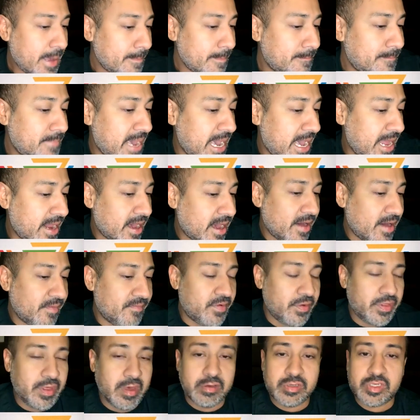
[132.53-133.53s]
But
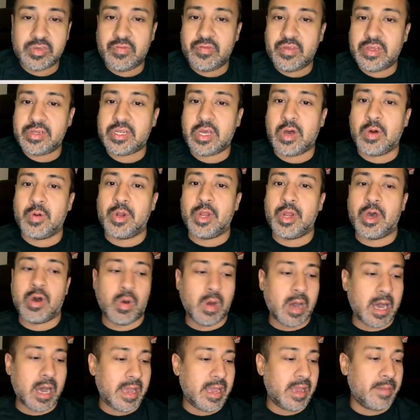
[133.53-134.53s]
for those of you that don't know,
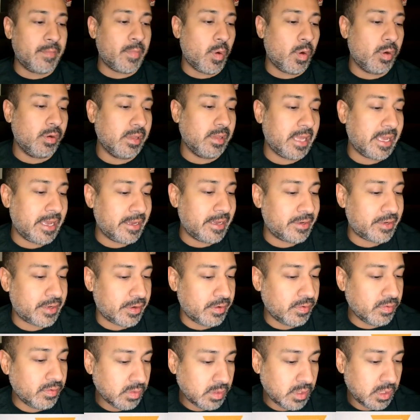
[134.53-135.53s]
I'm
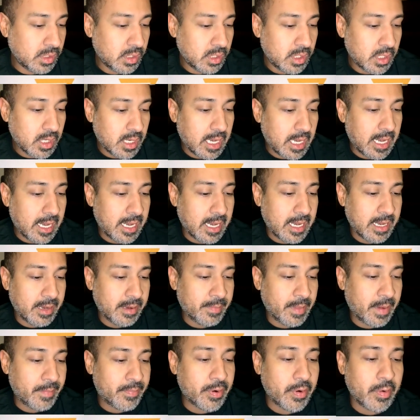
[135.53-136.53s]
Orlando.
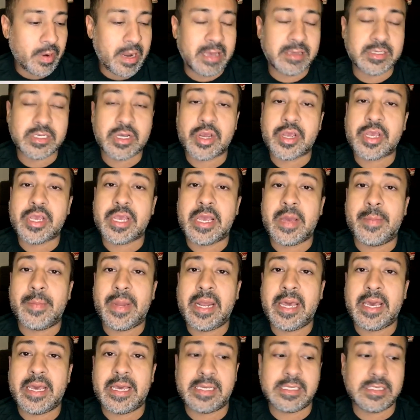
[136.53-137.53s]
My pronouns are he, him, and
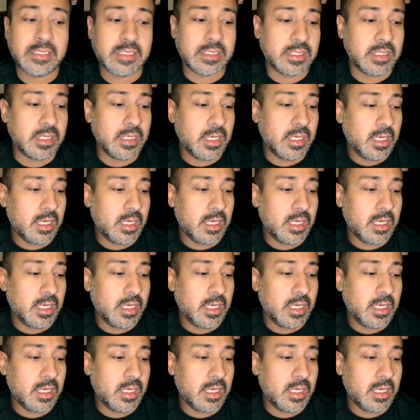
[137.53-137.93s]
his.